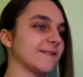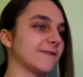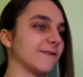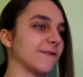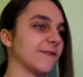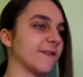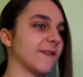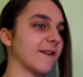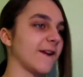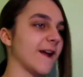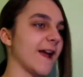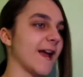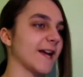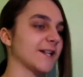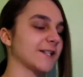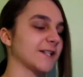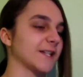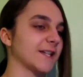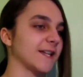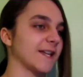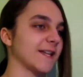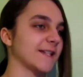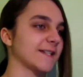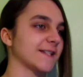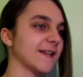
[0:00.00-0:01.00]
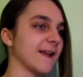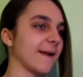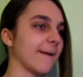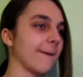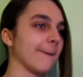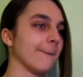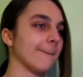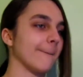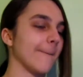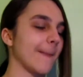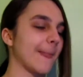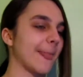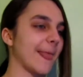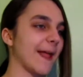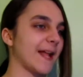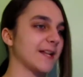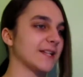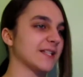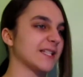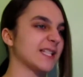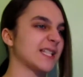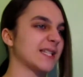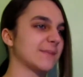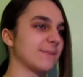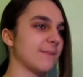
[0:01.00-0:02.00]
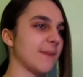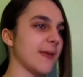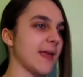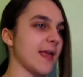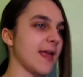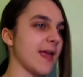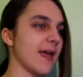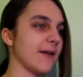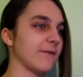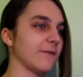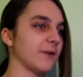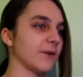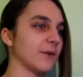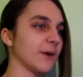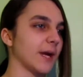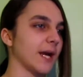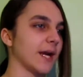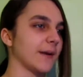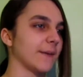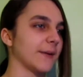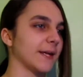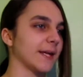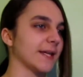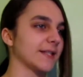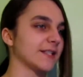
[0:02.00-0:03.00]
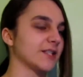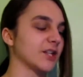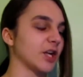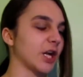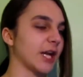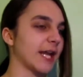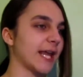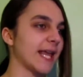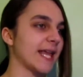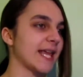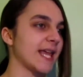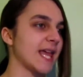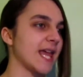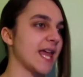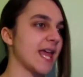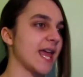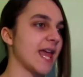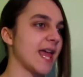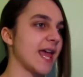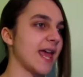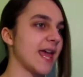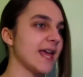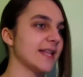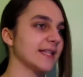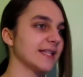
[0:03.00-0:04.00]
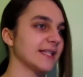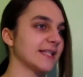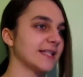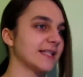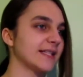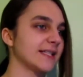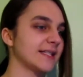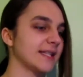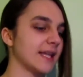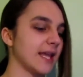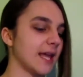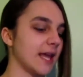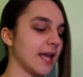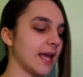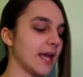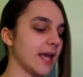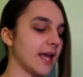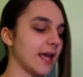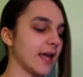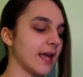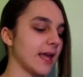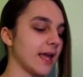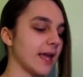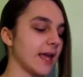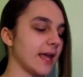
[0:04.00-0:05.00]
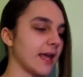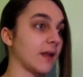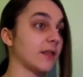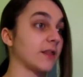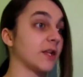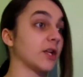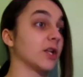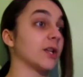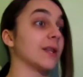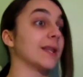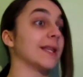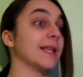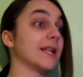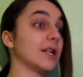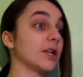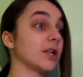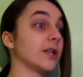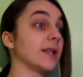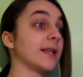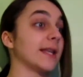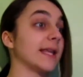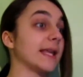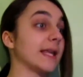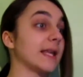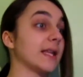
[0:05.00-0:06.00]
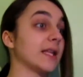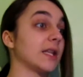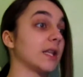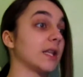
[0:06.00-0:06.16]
they're actually kissing. I just spit everywhere because they're kissing. They're literally,